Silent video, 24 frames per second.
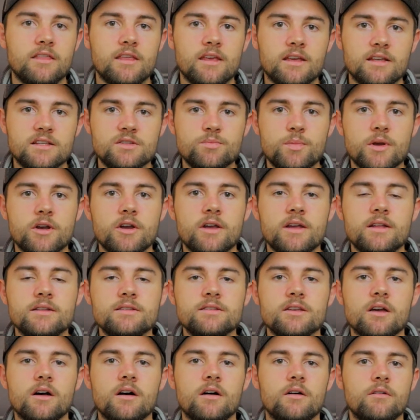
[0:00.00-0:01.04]
the
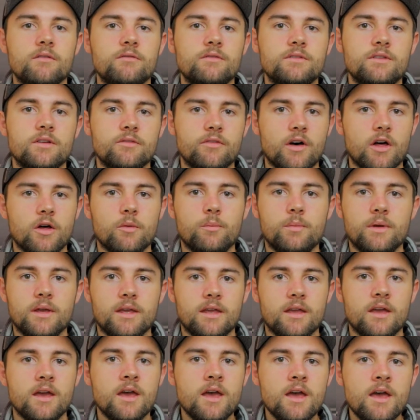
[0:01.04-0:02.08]
experience of
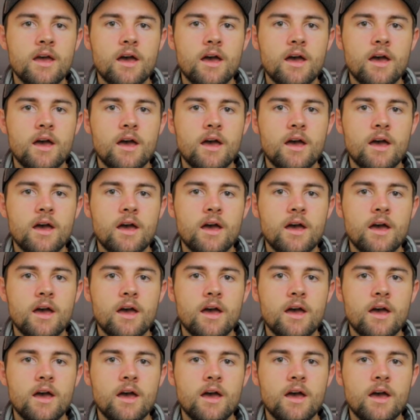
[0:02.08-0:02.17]
developing